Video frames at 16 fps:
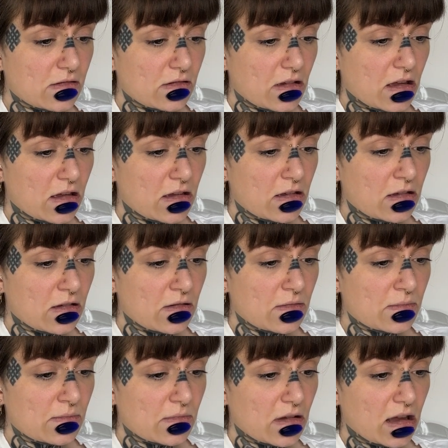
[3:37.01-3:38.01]

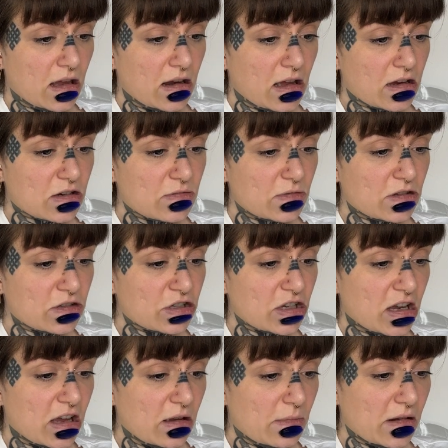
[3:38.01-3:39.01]
an actual
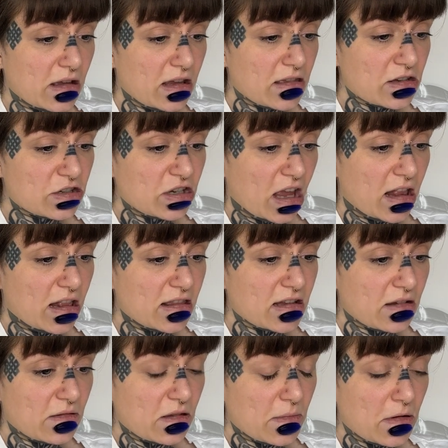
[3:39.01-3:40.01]
shape, like the shell
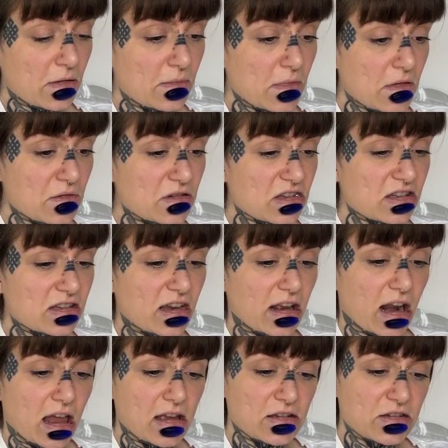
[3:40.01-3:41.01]
down the bottom, so it doesn't
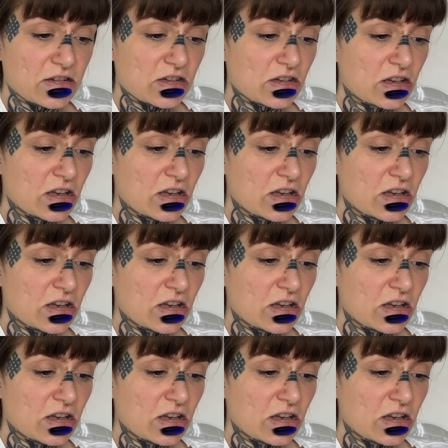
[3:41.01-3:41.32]
clash.